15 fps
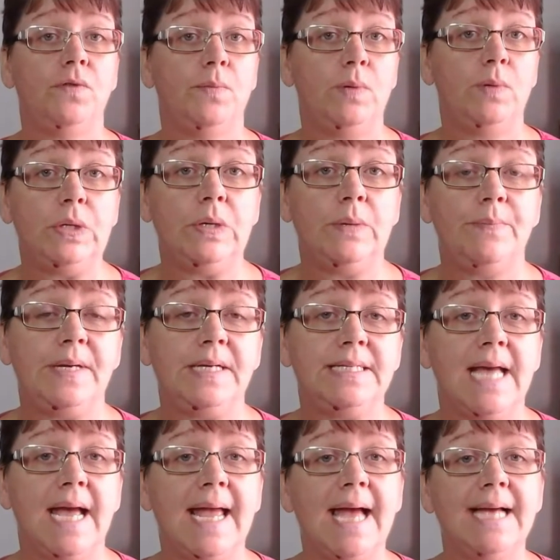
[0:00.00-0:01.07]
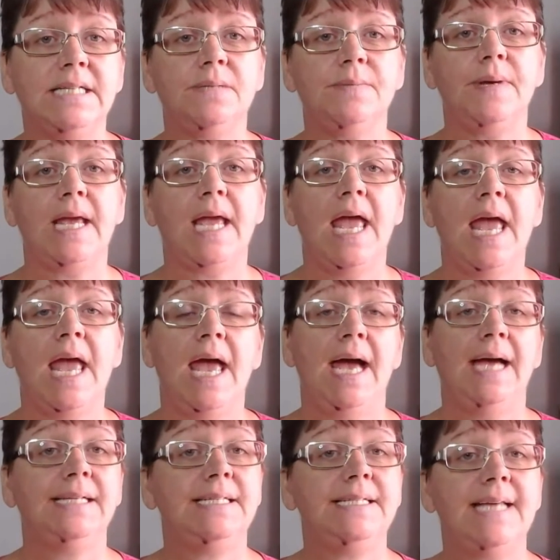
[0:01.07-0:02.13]
the Balloon Biz Academy,
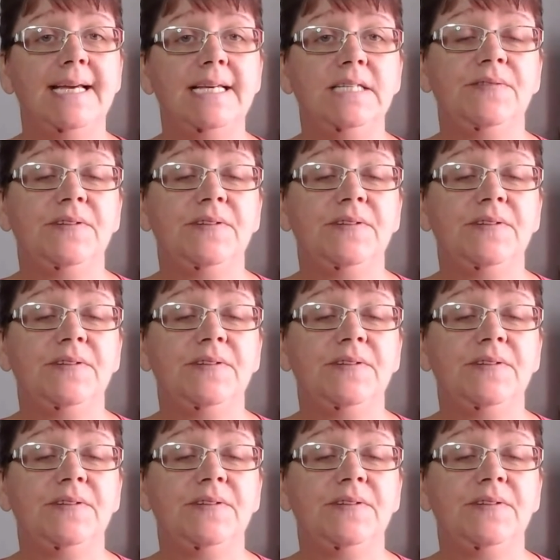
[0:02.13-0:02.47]
and today's